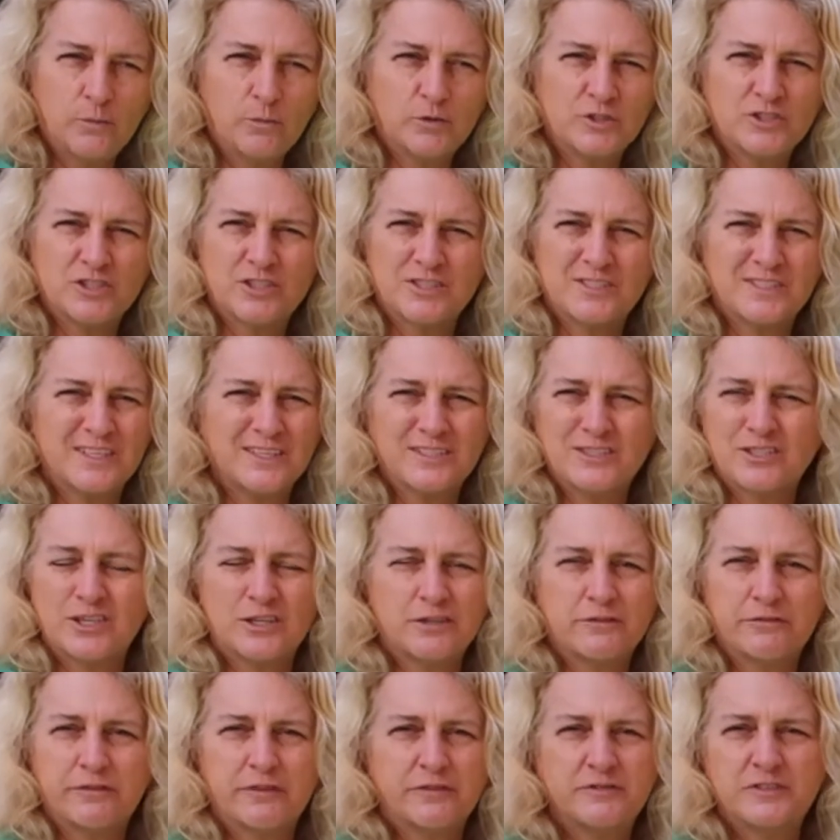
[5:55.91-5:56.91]
which is like 10
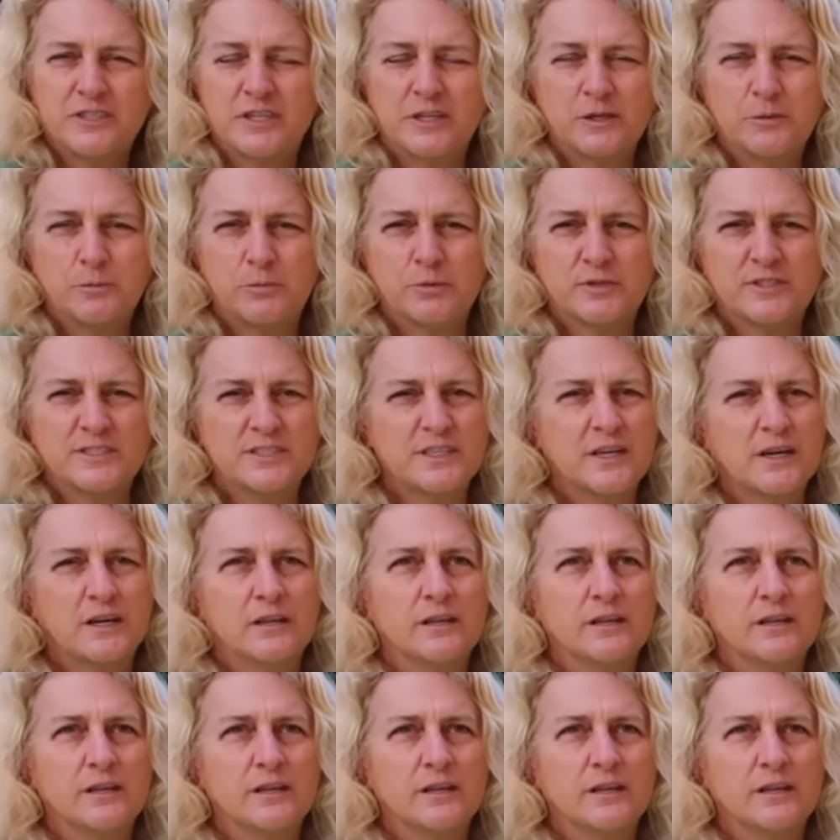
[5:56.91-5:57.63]
or 15%.